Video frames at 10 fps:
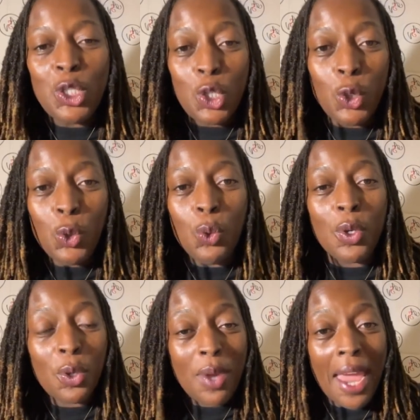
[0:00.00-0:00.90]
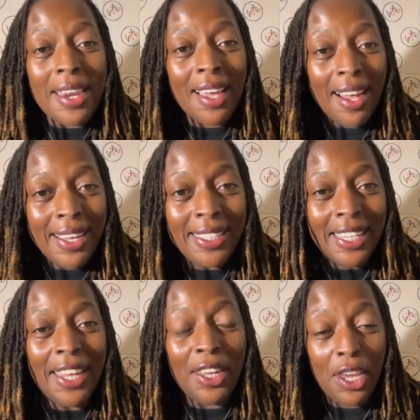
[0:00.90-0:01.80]
to creating
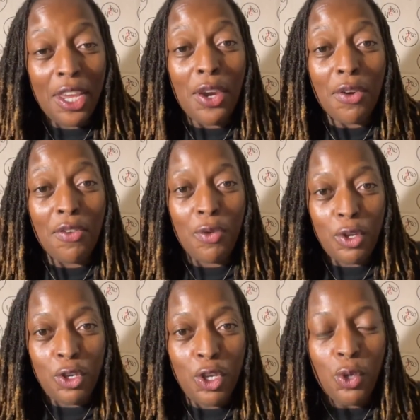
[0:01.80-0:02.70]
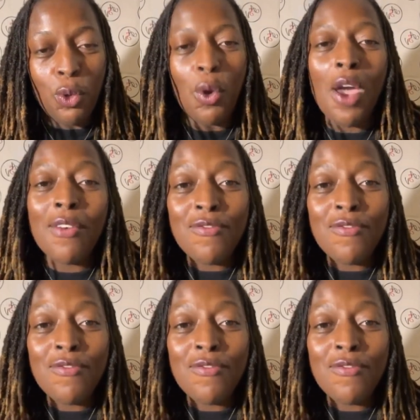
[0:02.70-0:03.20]
content here for you